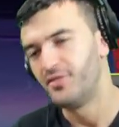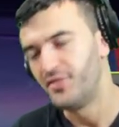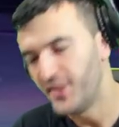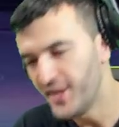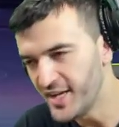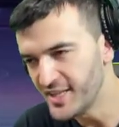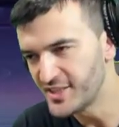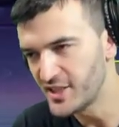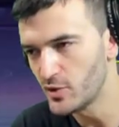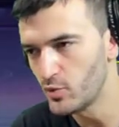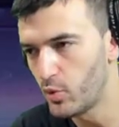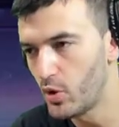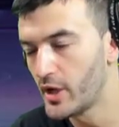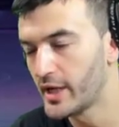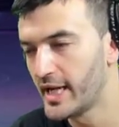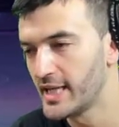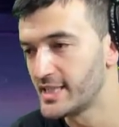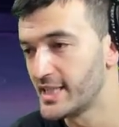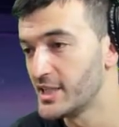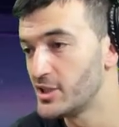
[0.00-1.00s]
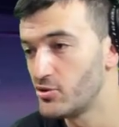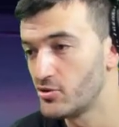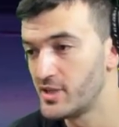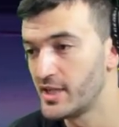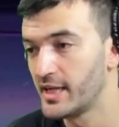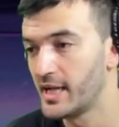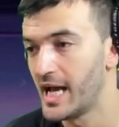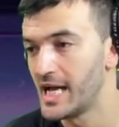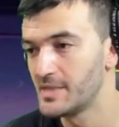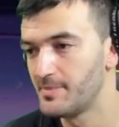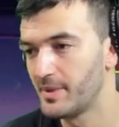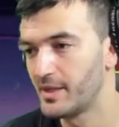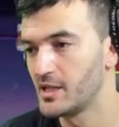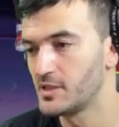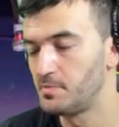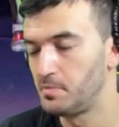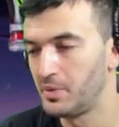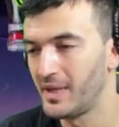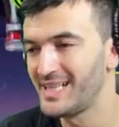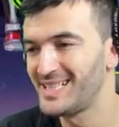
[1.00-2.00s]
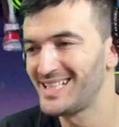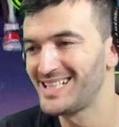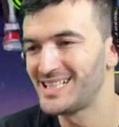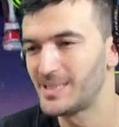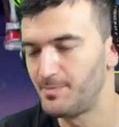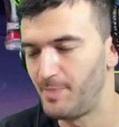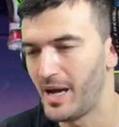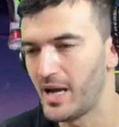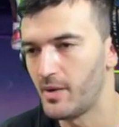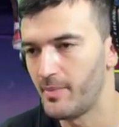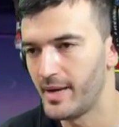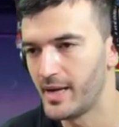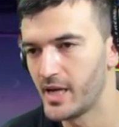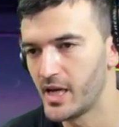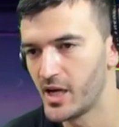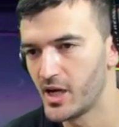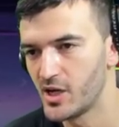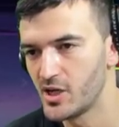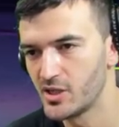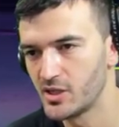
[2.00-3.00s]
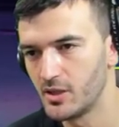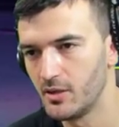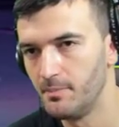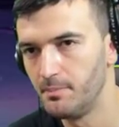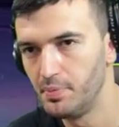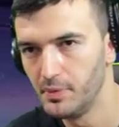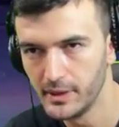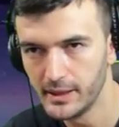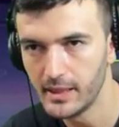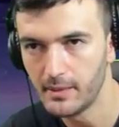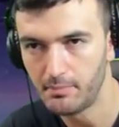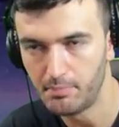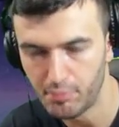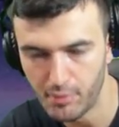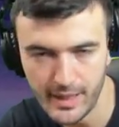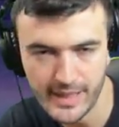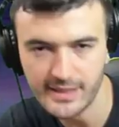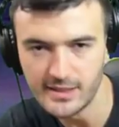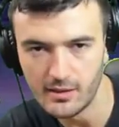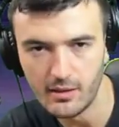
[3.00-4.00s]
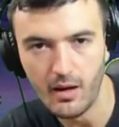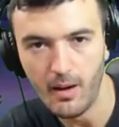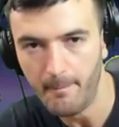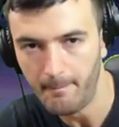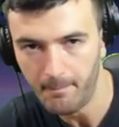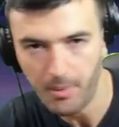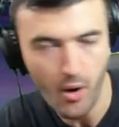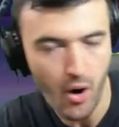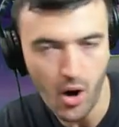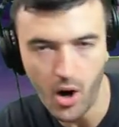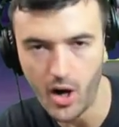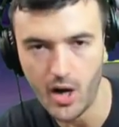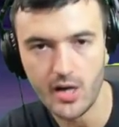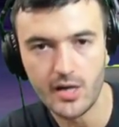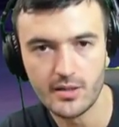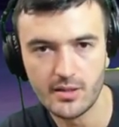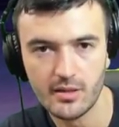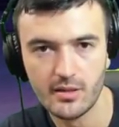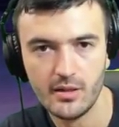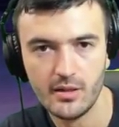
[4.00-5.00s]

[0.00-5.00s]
This is where it gets interesting, guys, because placing Spider-Man here completely breaks apart